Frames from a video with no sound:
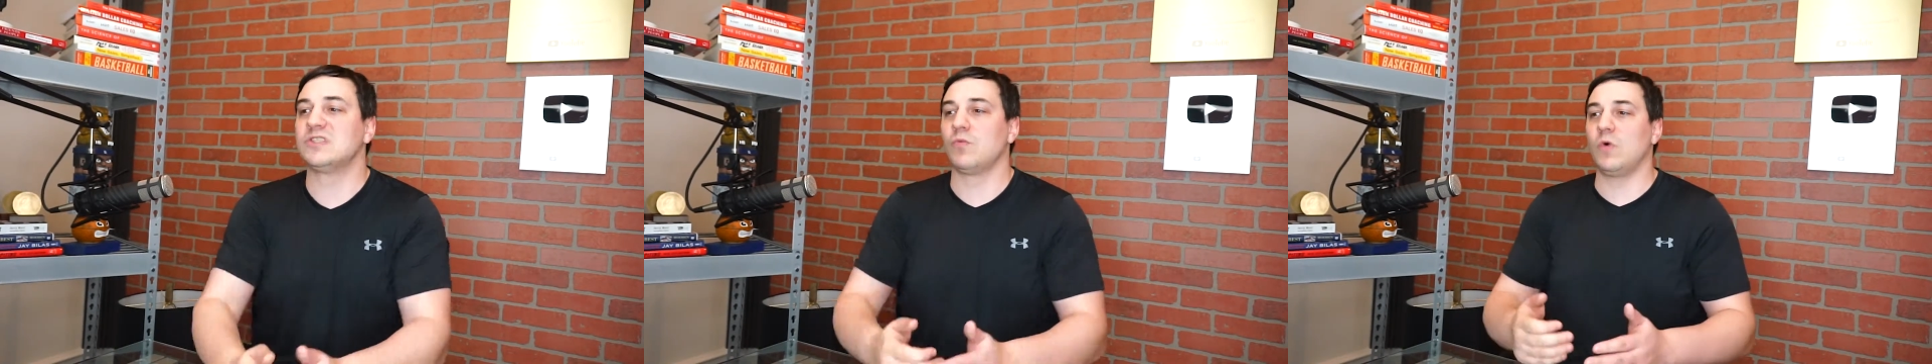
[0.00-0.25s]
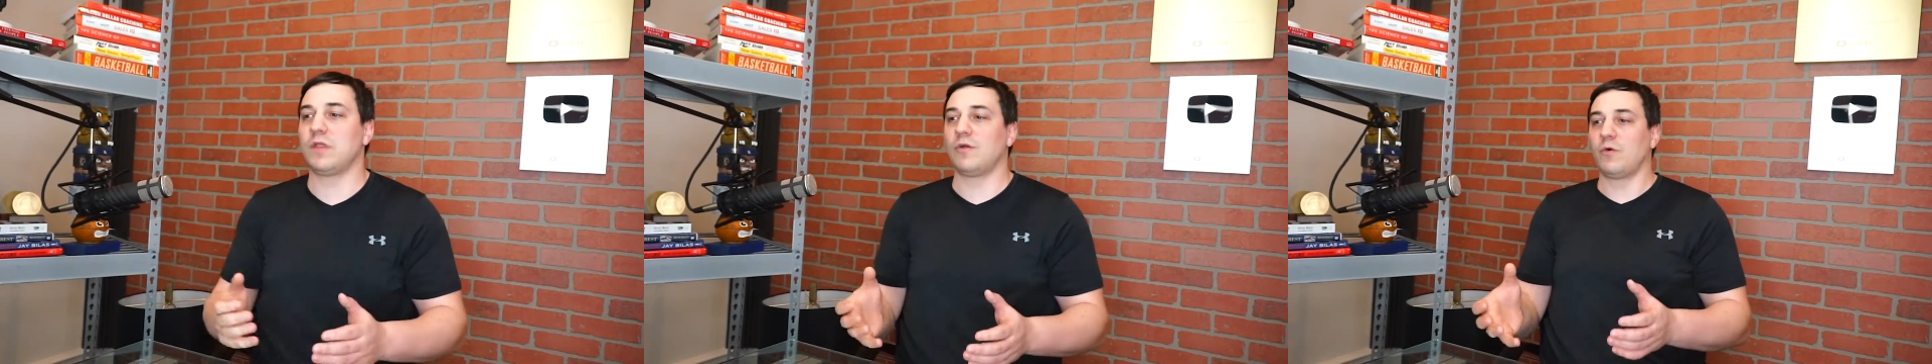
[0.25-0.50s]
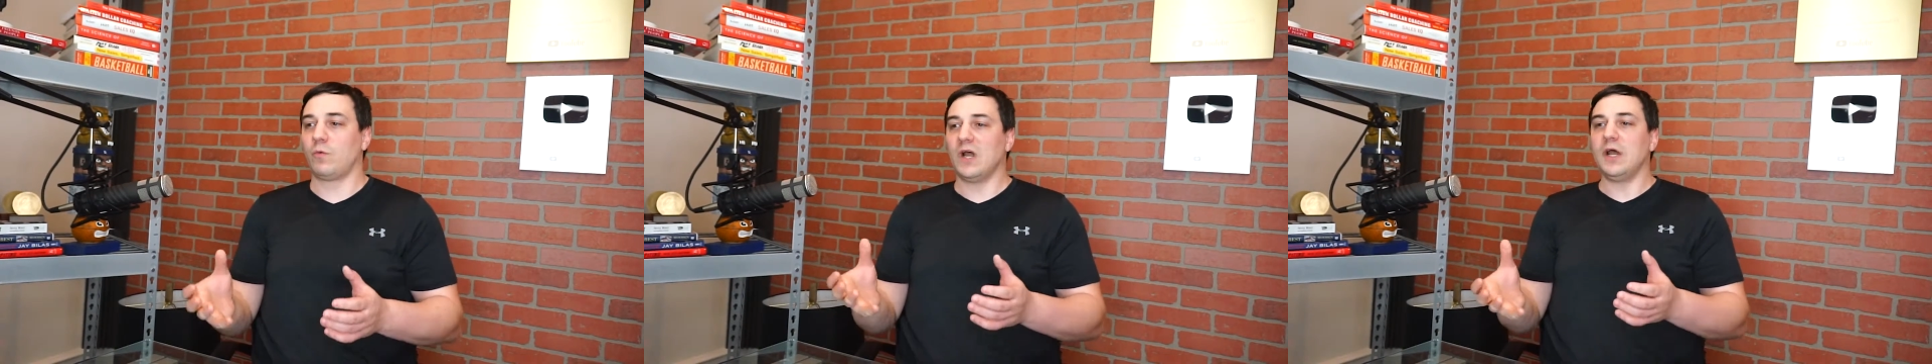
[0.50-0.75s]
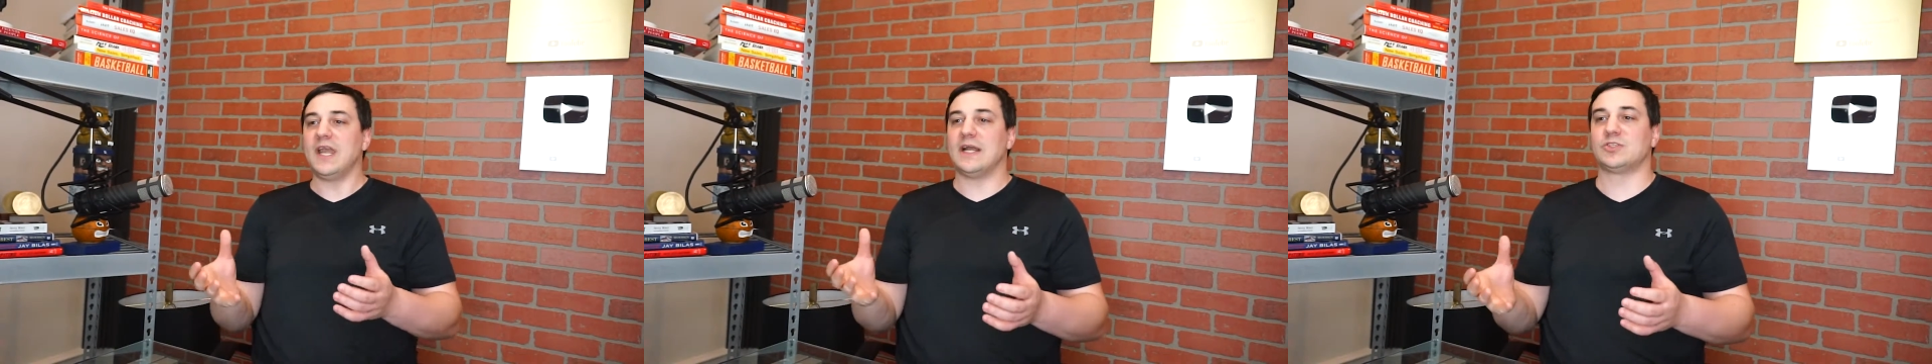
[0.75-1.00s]
What's, what's
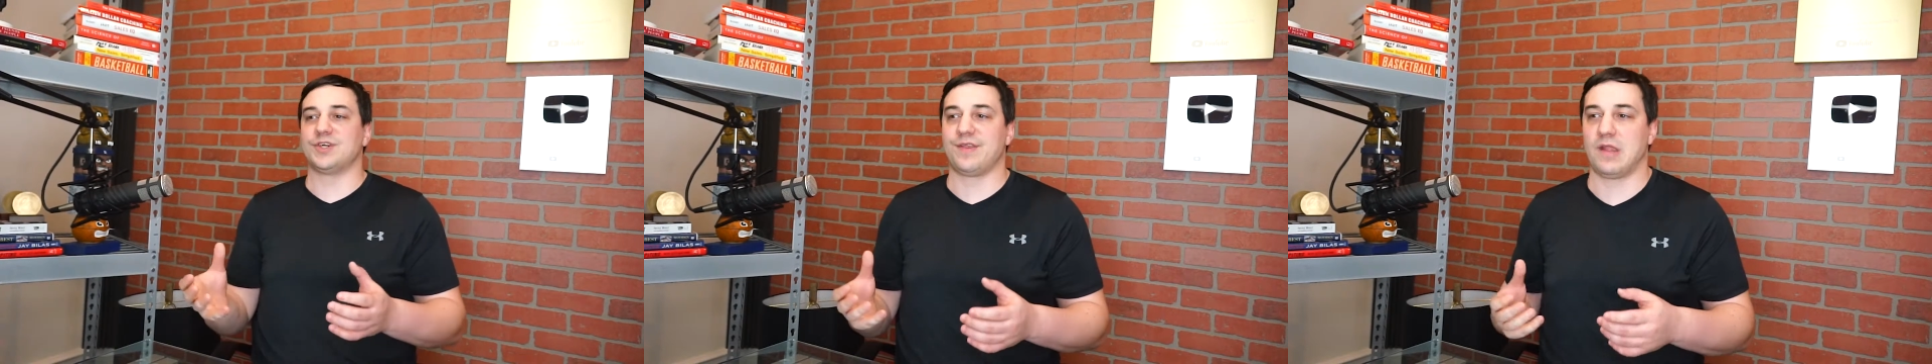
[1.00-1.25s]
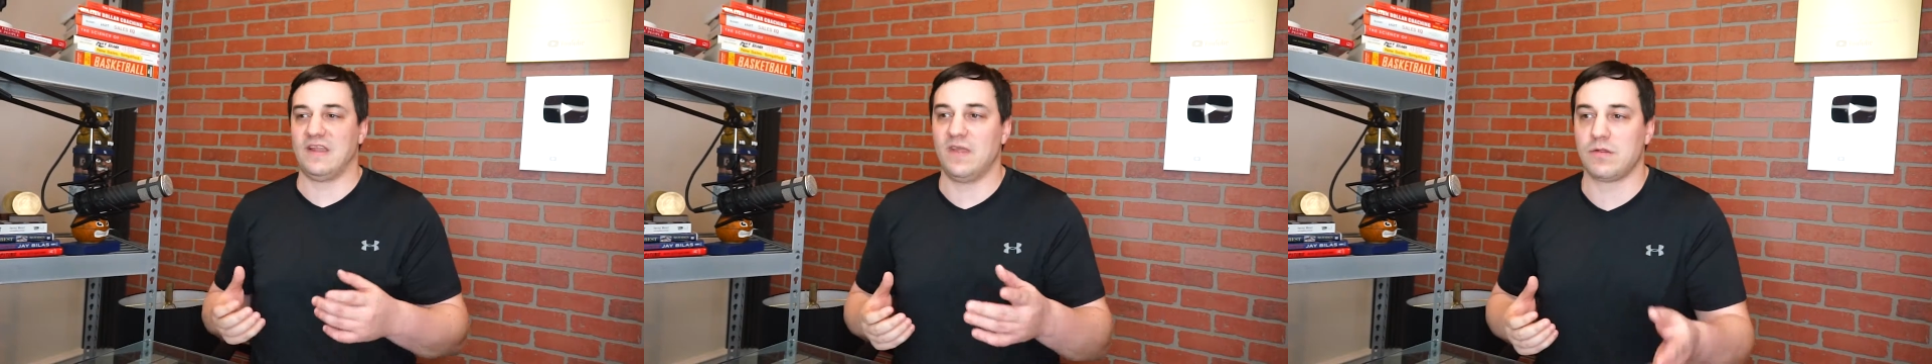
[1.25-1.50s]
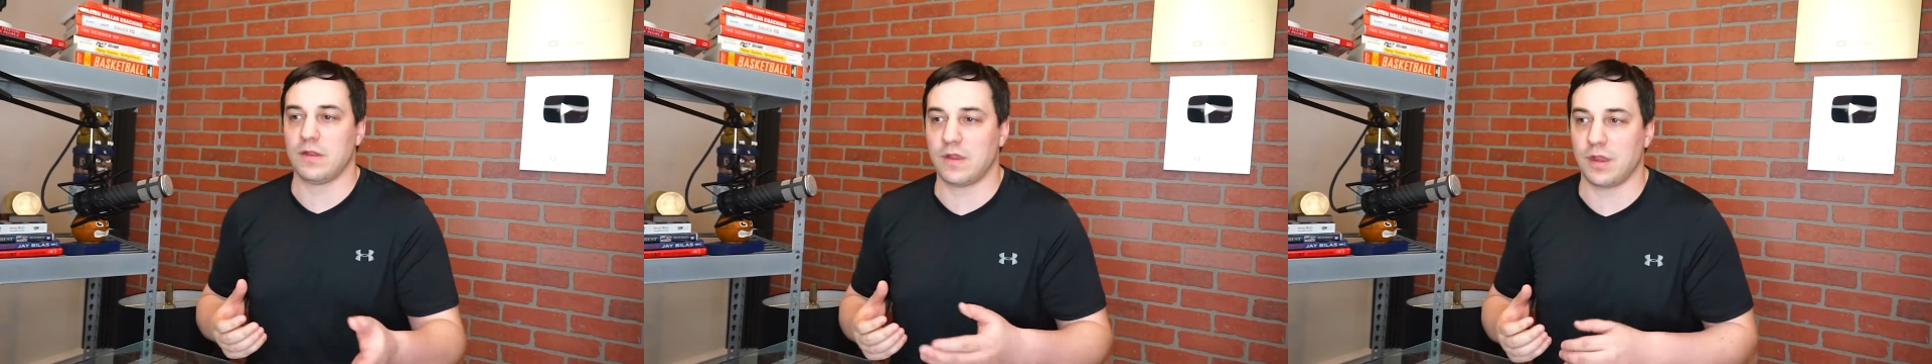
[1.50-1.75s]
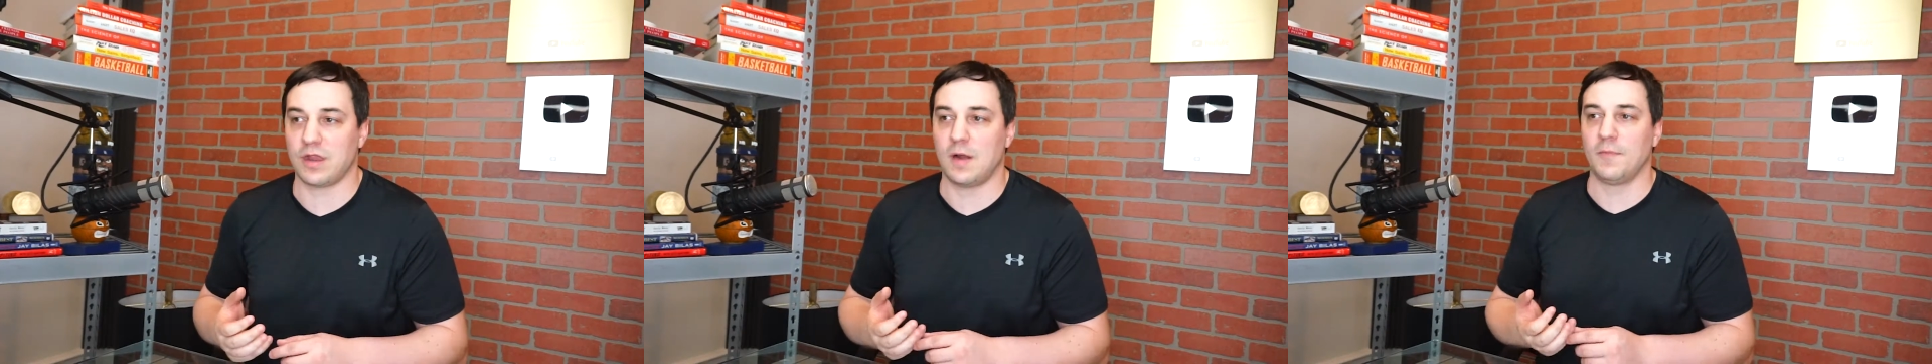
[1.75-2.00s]
really interesting, this
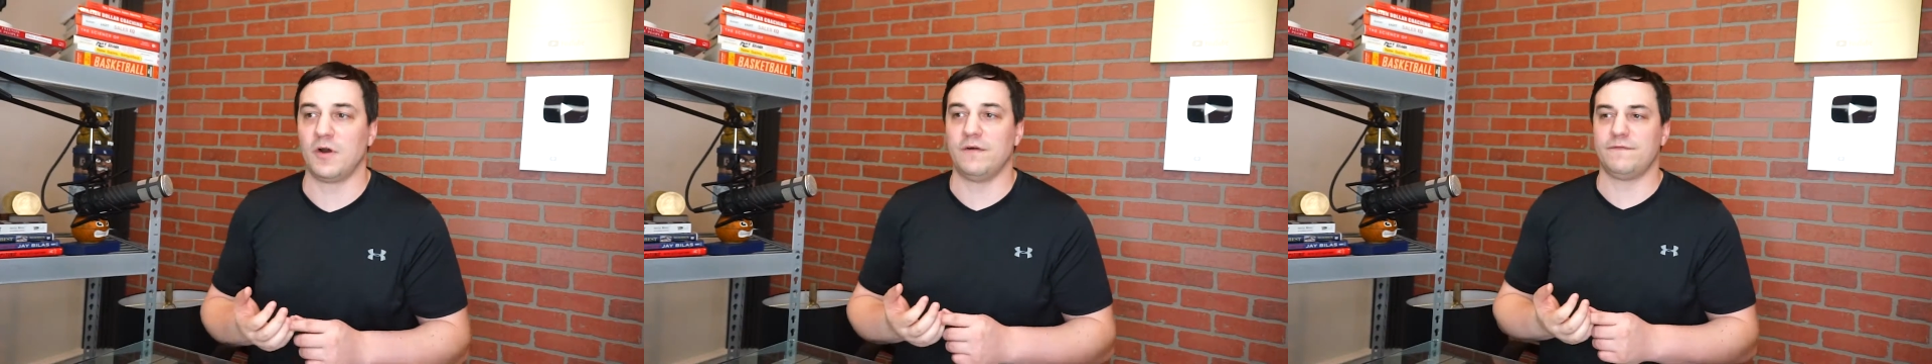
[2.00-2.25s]
is the summer